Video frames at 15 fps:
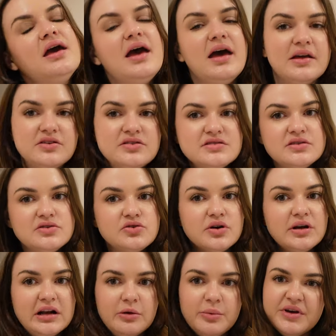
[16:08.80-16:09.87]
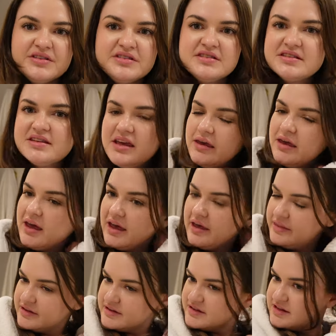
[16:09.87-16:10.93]
yeah, just enjoy a little bit of
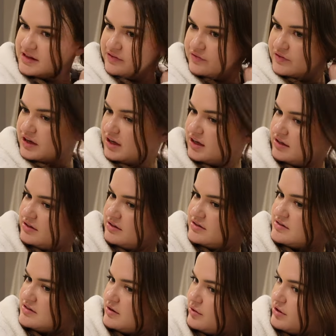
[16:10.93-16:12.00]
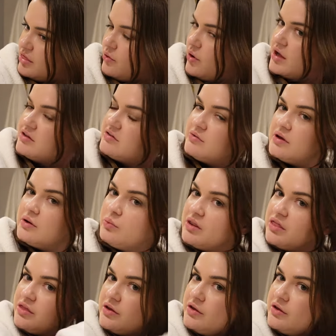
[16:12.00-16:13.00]
skincare this evening. So I thought I'd do it with